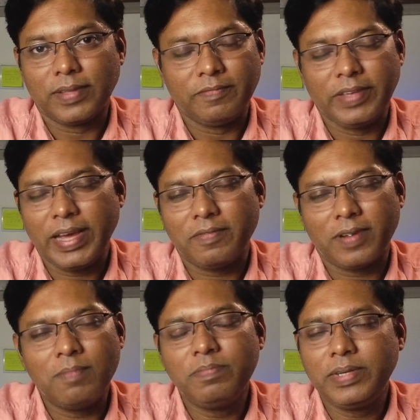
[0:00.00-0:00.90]
We have
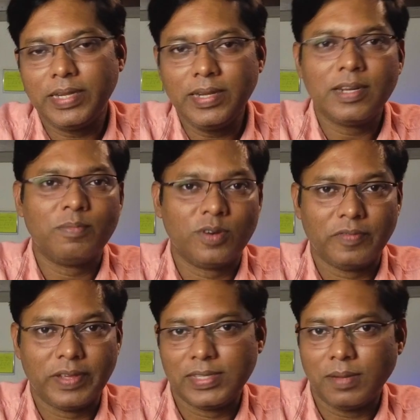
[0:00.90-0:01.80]
umpteen number
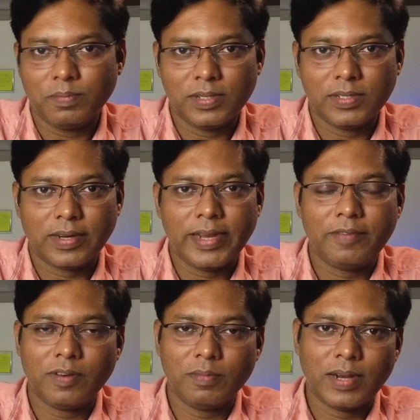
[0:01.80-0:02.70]
of examples,
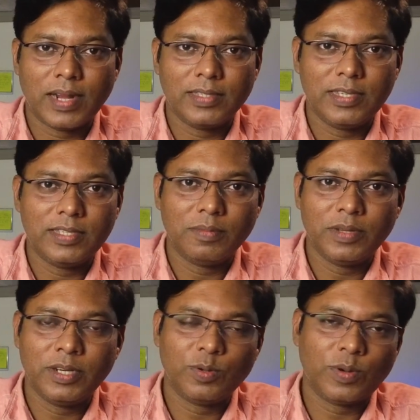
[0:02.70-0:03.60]
right from Nazi
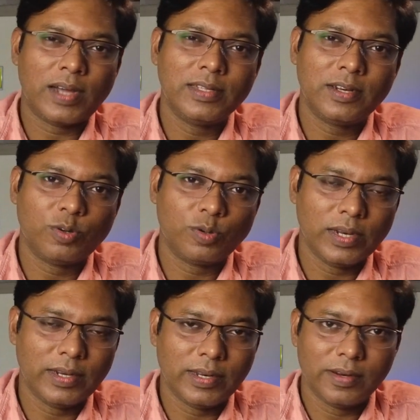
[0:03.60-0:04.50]
Germany to other
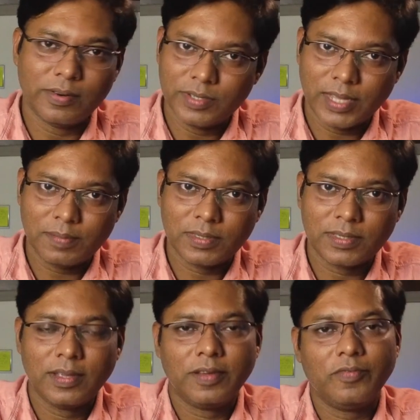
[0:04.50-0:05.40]
totalitarian
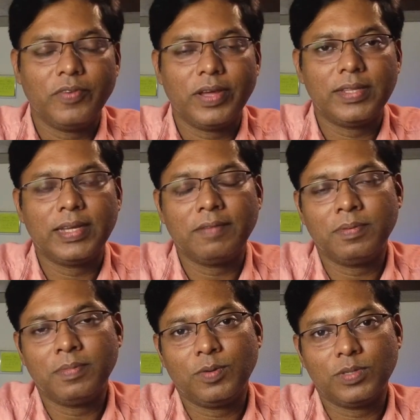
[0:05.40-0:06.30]
regimes, where the
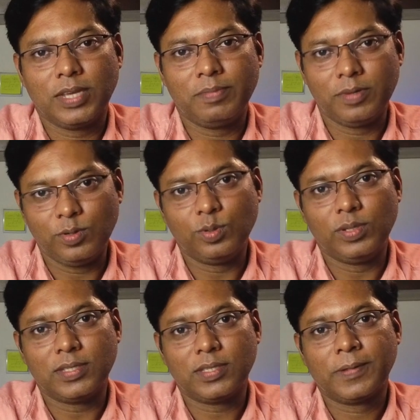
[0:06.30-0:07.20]
government was able to do
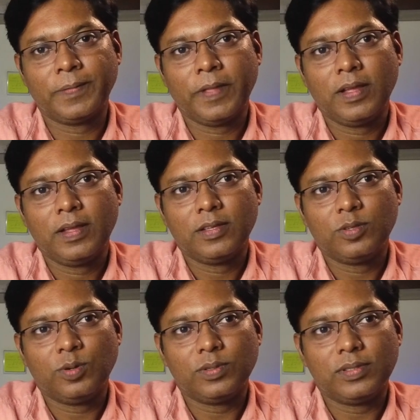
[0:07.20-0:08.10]
this.
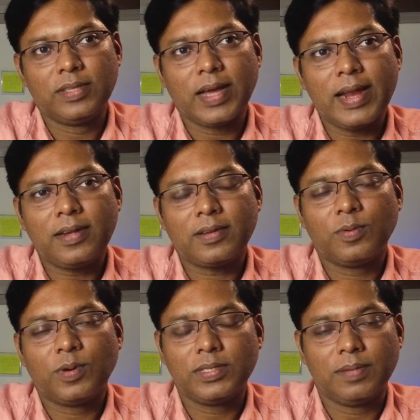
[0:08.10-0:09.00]
So that
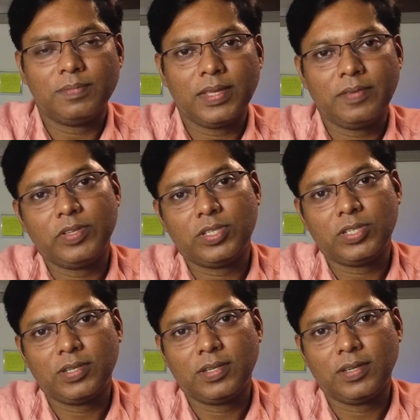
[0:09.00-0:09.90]
was something which